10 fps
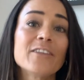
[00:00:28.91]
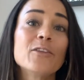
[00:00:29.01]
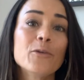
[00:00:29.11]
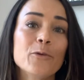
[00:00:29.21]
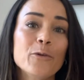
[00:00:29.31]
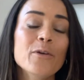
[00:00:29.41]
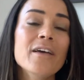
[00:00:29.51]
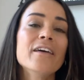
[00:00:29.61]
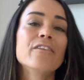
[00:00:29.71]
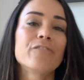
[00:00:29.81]
you
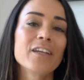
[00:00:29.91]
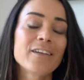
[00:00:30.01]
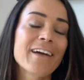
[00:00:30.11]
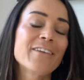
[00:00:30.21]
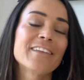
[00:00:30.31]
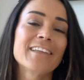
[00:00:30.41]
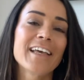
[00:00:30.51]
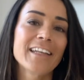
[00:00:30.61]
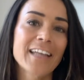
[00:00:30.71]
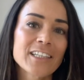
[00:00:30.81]
figure out
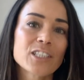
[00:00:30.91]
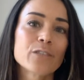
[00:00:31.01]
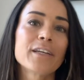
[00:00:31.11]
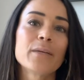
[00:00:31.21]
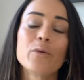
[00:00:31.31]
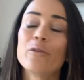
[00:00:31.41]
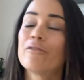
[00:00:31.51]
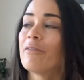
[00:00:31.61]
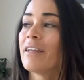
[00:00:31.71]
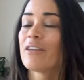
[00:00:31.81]
their next career
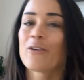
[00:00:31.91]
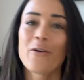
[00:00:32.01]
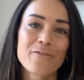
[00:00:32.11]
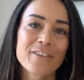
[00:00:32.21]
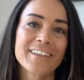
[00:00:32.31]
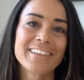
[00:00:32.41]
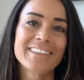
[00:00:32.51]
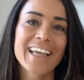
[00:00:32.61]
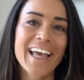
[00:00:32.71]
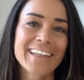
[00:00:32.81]
move with
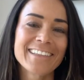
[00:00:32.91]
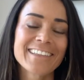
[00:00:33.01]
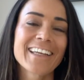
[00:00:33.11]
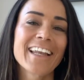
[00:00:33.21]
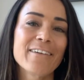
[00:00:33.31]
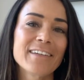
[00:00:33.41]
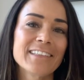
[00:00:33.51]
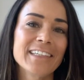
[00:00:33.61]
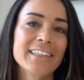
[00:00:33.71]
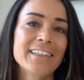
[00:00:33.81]
confidence and
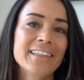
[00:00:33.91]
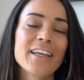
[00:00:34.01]
clarity.